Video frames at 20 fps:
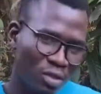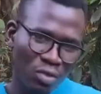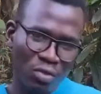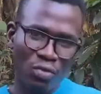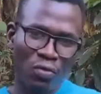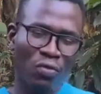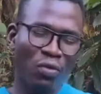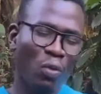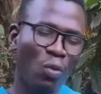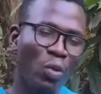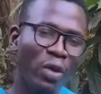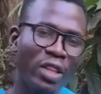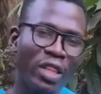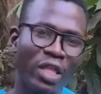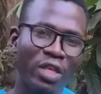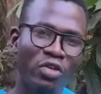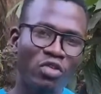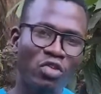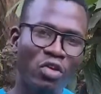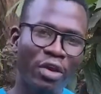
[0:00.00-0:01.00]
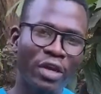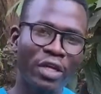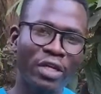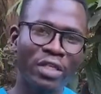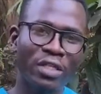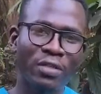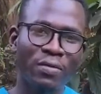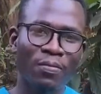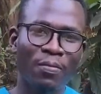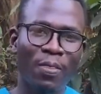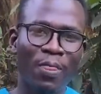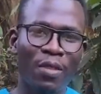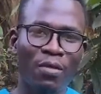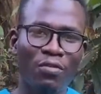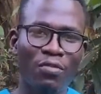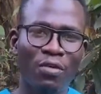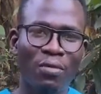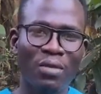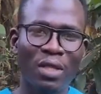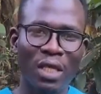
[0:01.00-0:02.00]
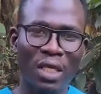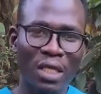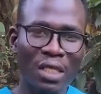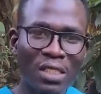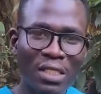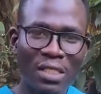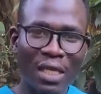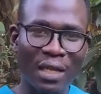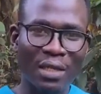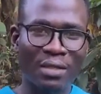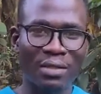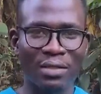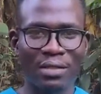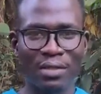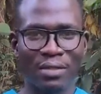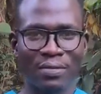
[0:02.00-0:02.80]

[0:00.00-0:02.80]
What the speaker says: to withdraw it from the insult.